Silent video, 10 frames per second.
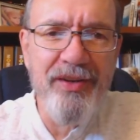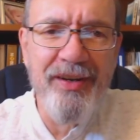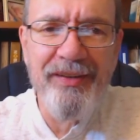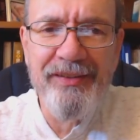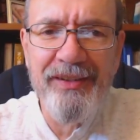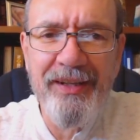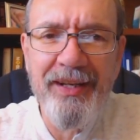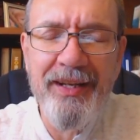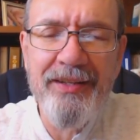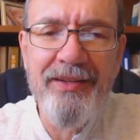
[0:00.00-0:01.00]

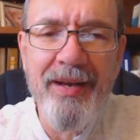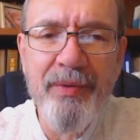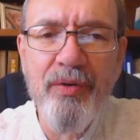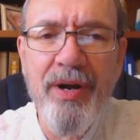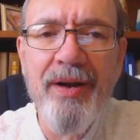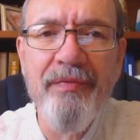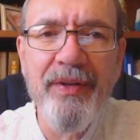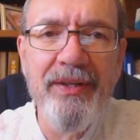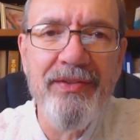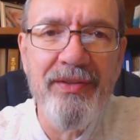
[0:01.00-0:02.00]

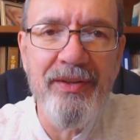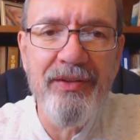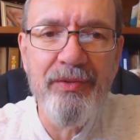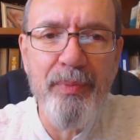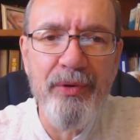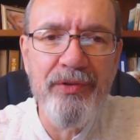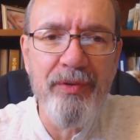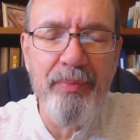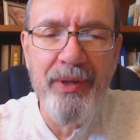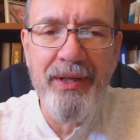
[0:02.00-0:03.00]
demographics is
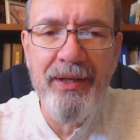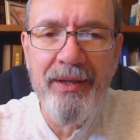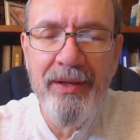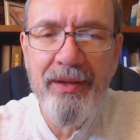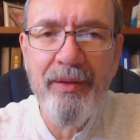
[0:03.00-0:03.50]
supposed to be